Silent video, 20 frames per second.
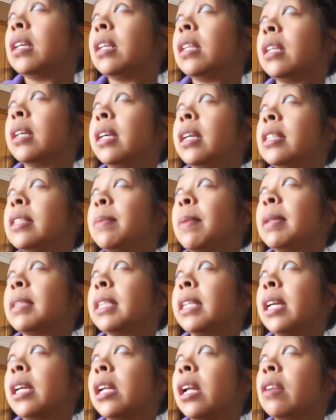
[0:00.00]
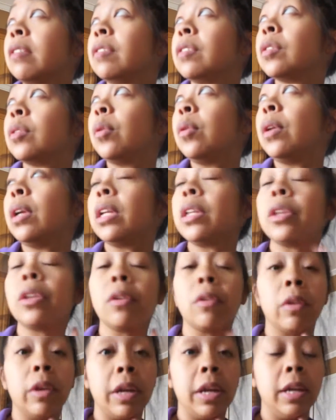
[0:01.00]
the kid's about to get out of school at
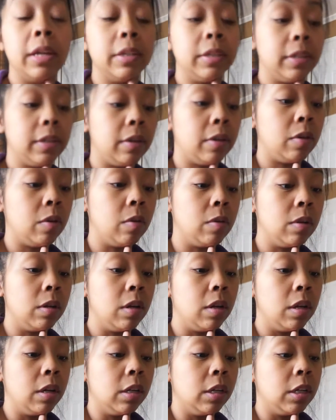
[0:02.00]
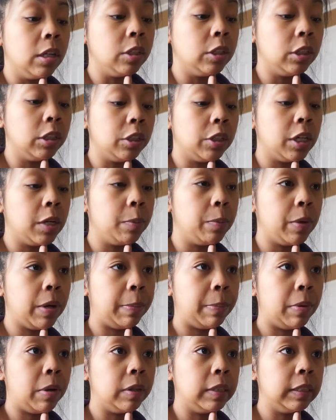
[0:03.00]
3, so just trying to
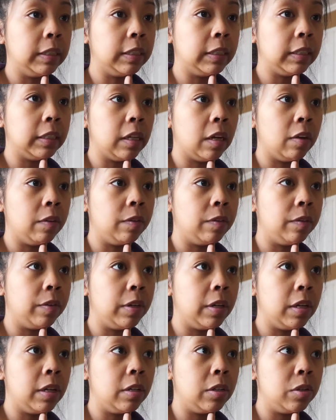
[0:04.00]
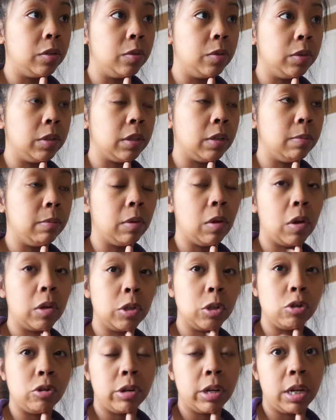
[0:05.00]
prep all this stuff and do some
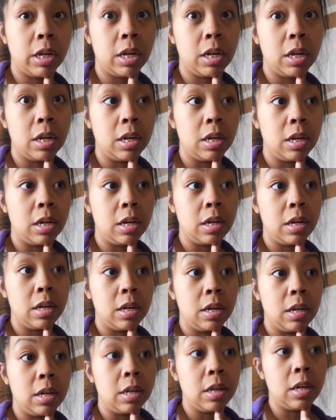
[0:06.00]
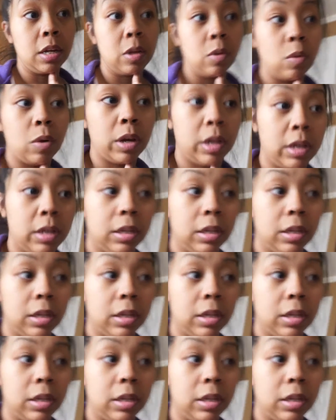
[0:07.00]
laundry. Wow,